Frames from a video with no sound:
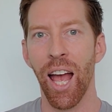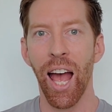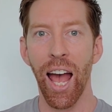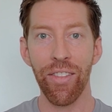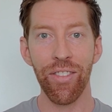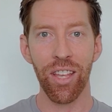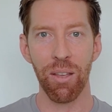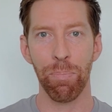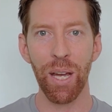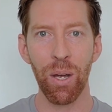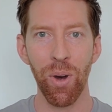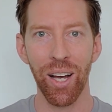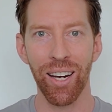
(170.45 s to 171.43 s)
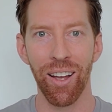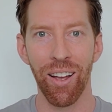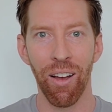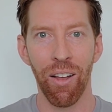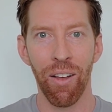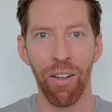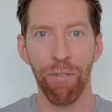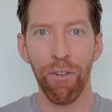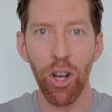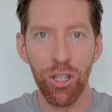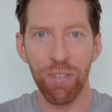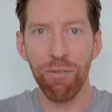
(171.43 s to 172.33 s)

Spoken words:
And then the big one, Virgin